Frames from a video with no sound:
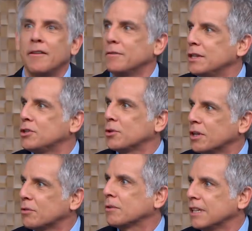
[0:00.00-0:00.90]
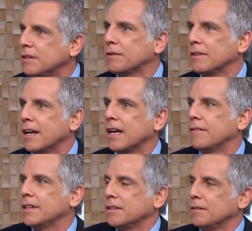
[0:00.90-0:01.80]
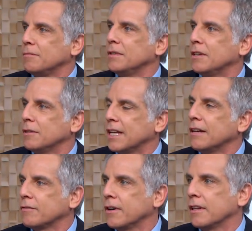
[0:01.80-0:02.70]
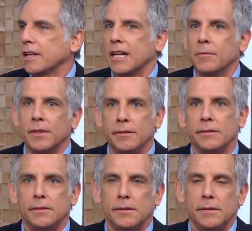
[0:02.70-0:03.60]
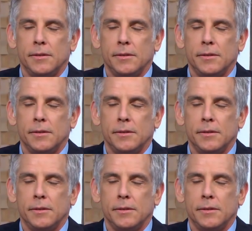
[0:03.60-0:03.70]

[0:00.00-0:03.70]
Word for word: of enjoy the relief of not having to, you know, get in front of the camera. Well, you all